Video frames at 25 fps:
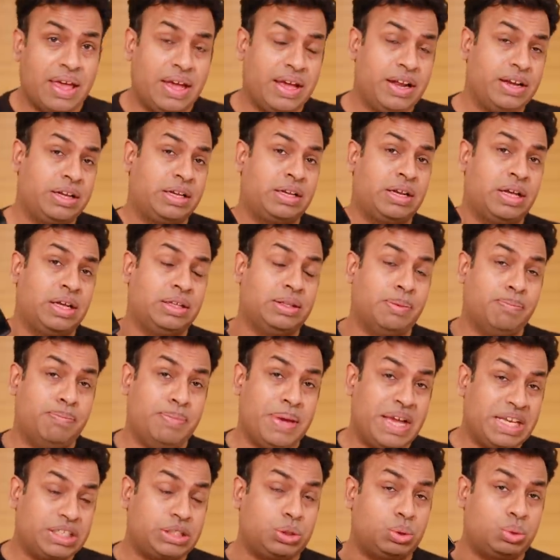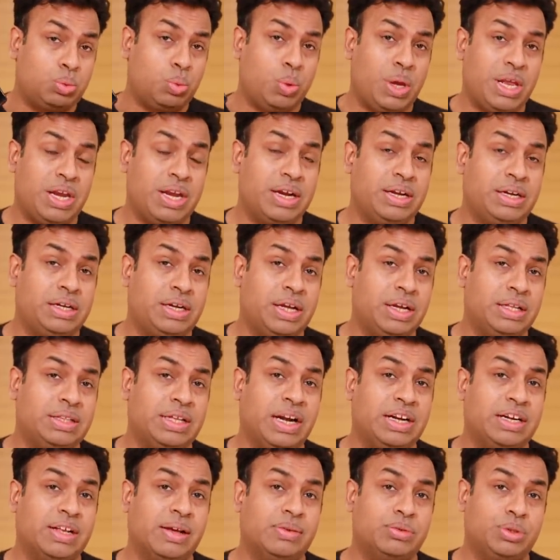It uh, the base variant uh,
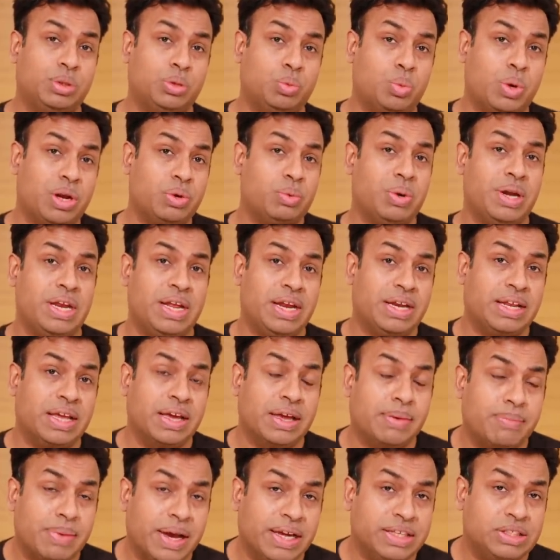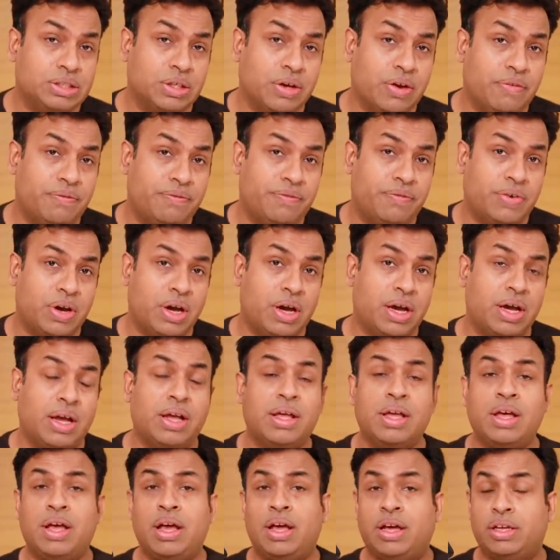that comes with one hundred twenty-eight gigabytes of uh,
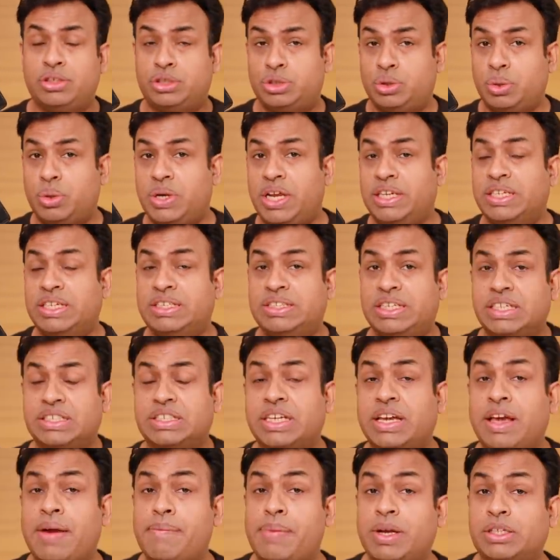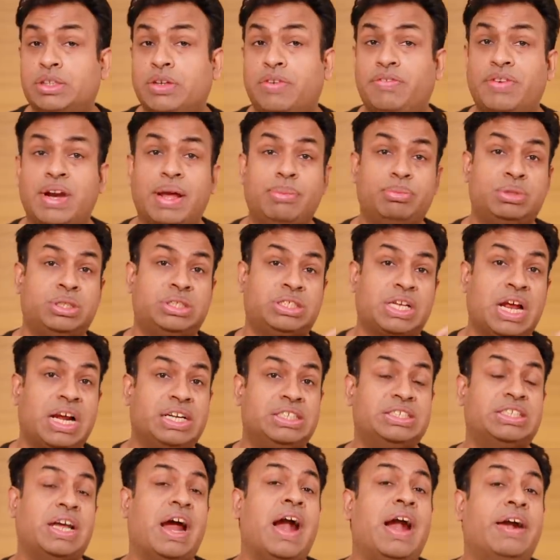storage and six gigabytes of RAM
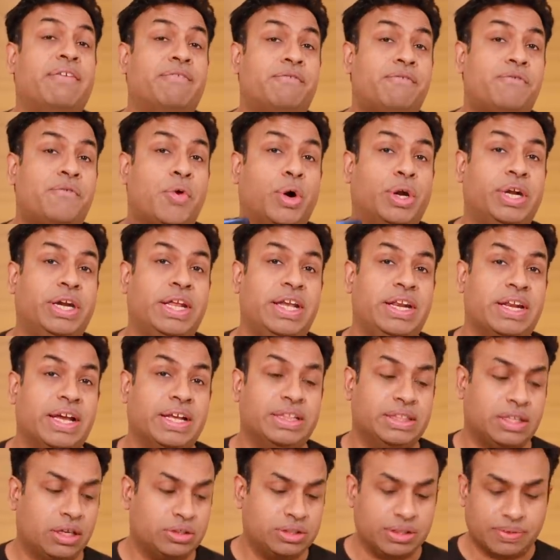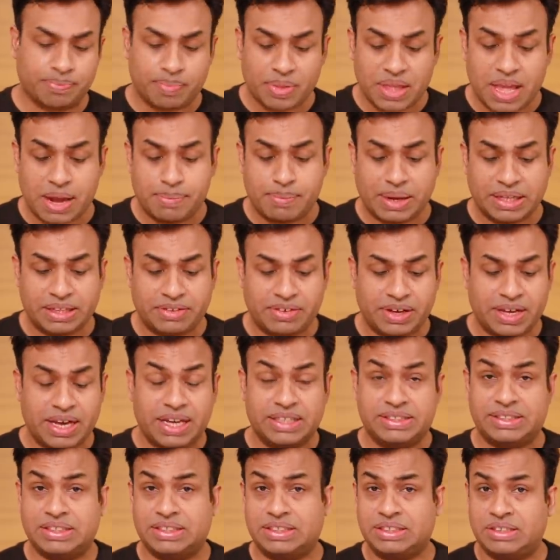starts at forty-nine thousand. And by the way,
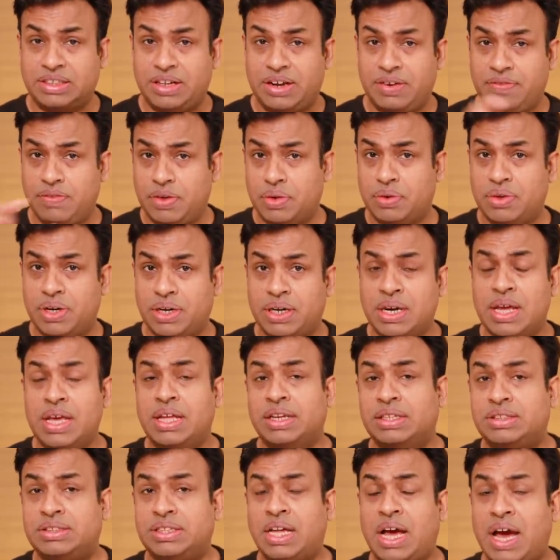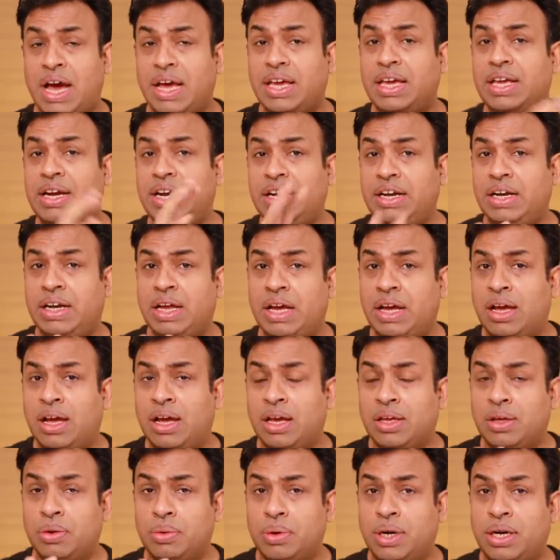guys, this is the review unit. This is the higher end
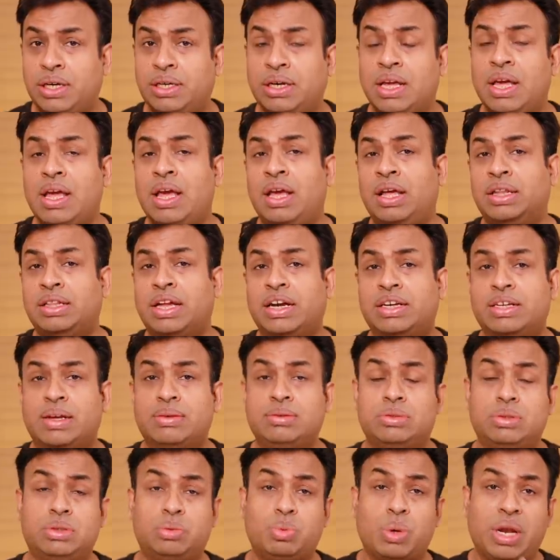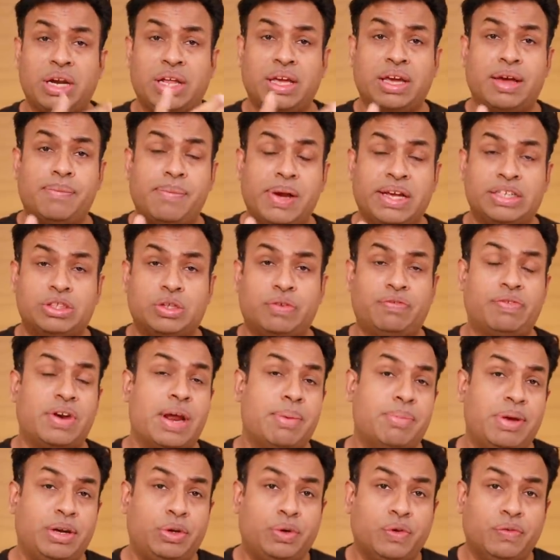uh, unit that comes with twelve gigabytes of
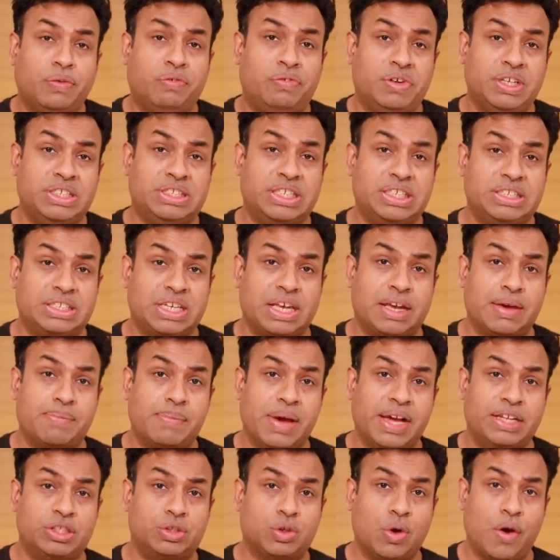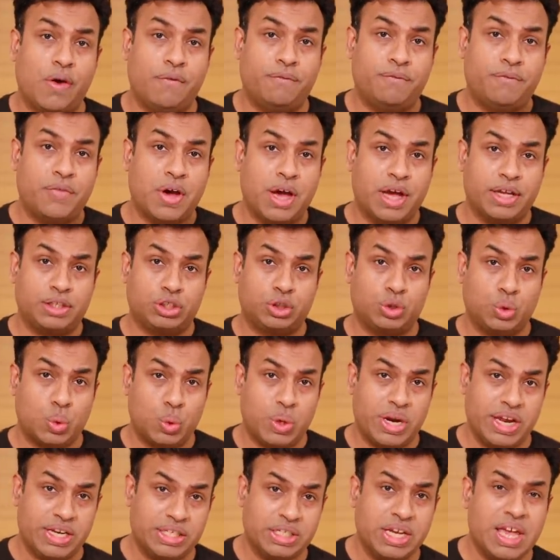RAM and two hundred fifty-six gigabytes of uh,
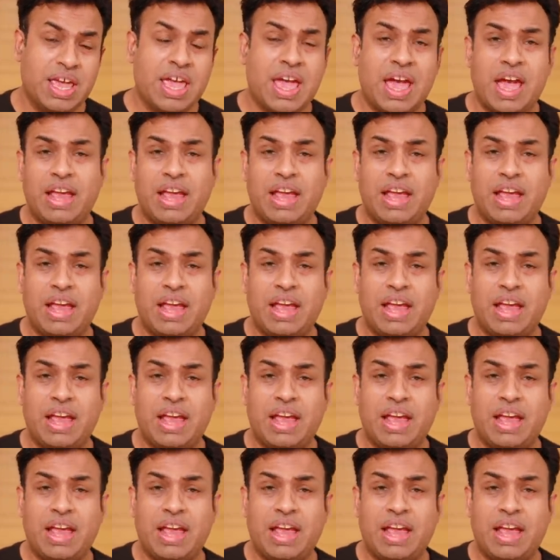storage.